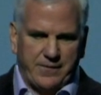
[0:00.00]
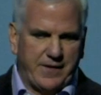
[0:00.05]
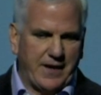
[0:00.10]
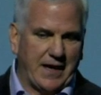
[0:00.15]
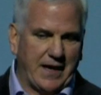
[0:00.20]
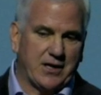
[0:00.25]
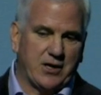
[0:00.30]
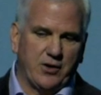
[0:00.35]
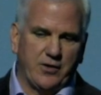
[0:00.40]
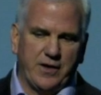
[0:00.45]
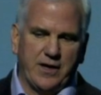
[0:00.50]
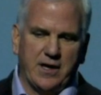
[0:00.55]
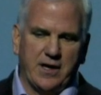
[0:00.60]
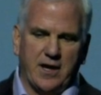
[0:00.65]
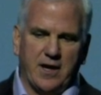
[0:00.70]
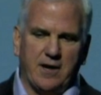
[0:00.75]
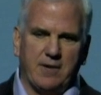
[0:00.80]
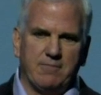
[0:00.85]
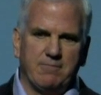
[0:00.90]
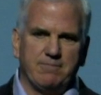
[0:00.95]
Thank you.
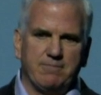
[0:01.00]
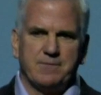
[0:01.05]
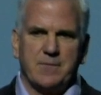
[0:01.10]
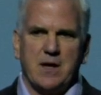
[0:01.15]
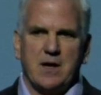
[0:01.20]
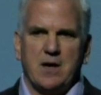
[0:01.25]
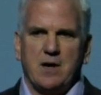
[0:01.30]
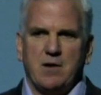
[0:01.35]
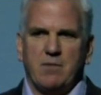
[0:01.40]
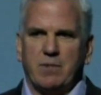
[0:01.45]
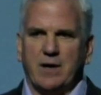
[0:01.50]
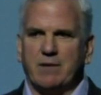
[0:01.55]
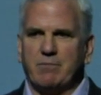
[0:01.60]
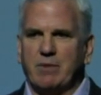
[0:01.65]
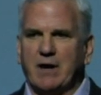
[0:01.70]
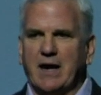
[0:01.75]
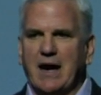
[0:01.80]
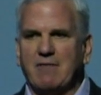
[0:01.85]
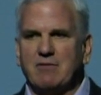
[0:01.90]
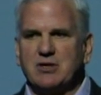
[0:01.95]

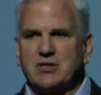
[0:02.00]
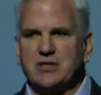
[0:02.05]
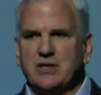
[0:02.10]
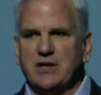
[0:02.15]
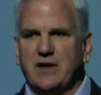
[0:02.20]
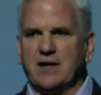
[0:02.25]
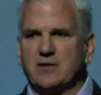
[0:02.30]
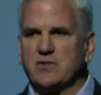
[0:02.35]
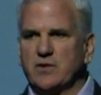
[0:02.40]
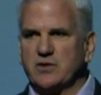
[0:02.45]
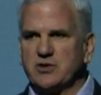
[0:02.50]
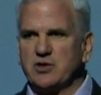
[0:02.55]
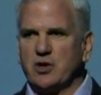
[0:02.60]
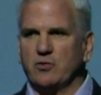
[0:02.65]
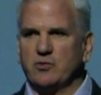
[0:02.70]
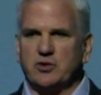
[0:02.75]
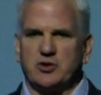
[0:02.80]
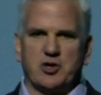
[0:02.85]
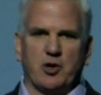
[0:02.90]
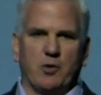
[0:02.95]
But obviously, that's
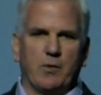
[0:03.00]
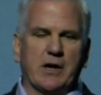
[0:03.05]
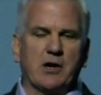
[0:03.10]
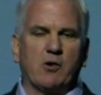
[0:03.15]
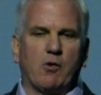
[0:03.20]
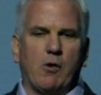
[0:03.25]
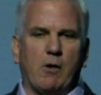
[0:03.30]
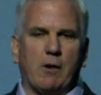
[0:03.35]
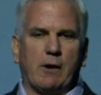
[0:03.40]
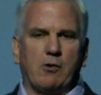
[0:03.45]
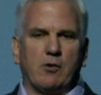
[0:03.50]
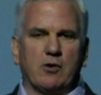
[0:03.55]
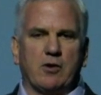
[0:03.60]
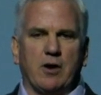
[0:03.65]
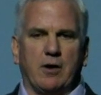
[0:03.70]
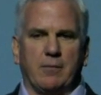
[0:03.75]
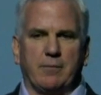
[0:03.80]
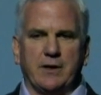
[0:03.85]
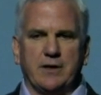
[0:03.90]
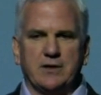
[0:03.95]
so we can grow our own
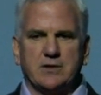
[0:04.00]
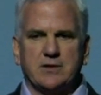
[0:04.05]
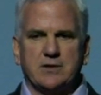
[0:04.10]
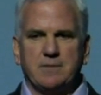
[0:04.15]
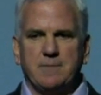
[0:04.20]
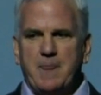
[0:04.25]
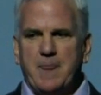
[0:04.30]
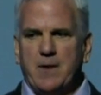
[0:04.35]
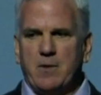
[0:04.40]
companies.